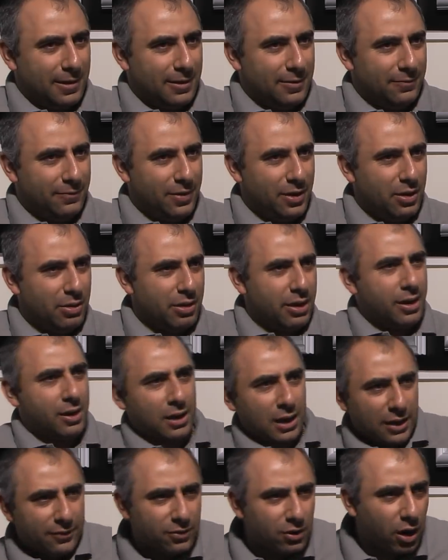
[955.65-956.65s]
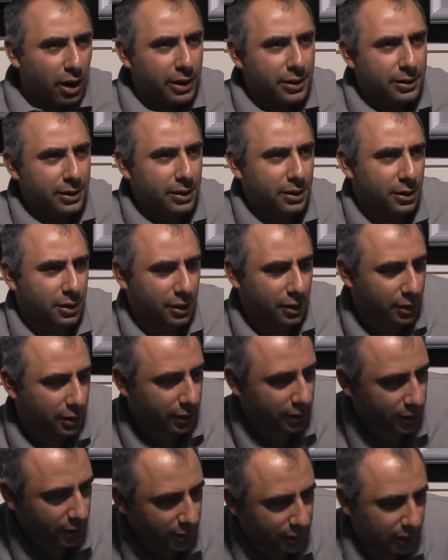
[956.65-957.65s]
A very clever idea.
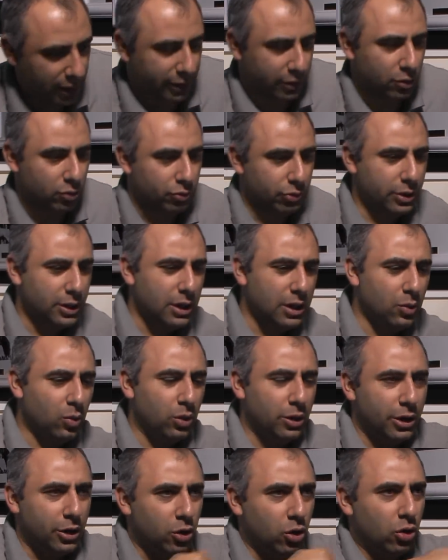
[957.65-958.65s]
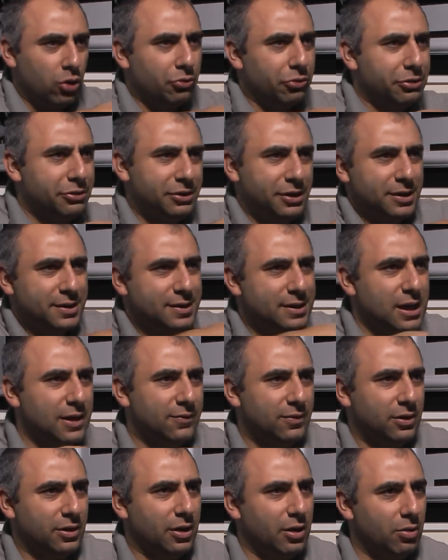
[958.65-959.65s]
Like you really want to go rook
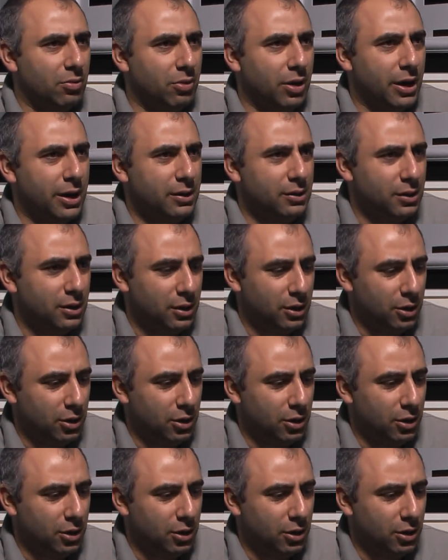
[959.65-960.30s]
d7 here, right?